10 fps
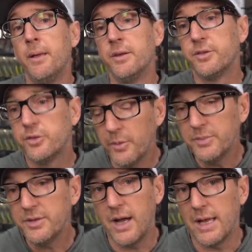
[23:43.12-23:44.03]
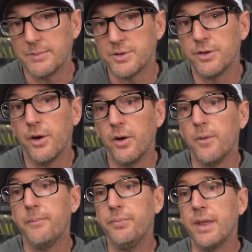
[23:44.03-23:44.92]
Sometimes
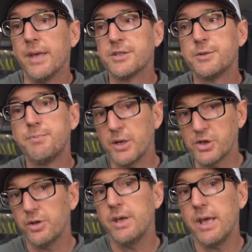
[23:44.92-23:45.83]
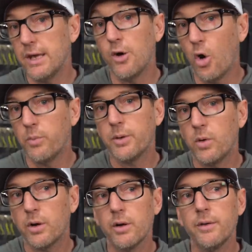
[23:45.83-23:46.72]
though, especially in open
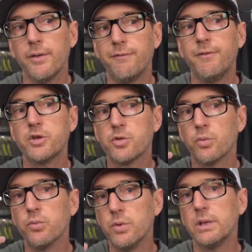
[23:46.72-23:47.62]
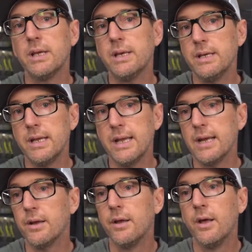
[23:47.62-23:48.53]
water, the fish really
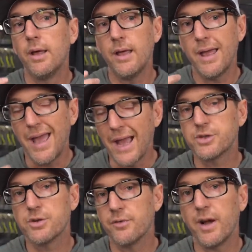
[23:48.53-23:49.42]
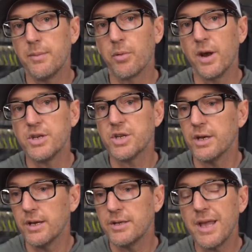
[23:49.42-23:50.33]
need extra
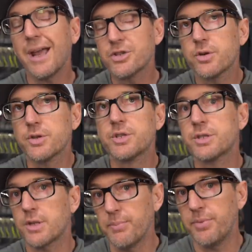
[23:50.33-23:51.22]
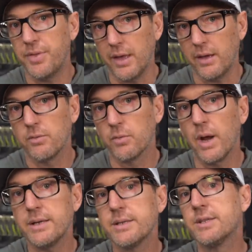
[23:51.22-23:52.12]
vibration, extra something,
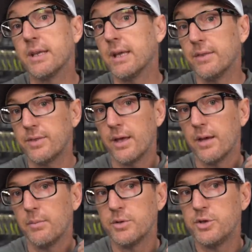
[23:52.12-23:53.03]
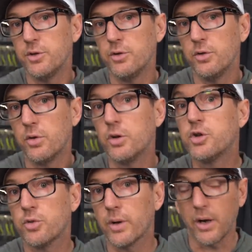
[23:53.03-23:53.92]
right, to get them to
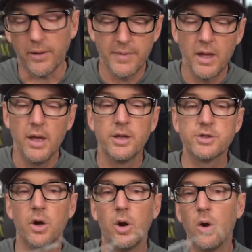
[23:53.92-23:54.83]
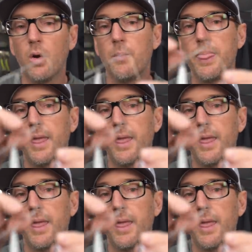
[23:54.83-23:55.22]
trigger. So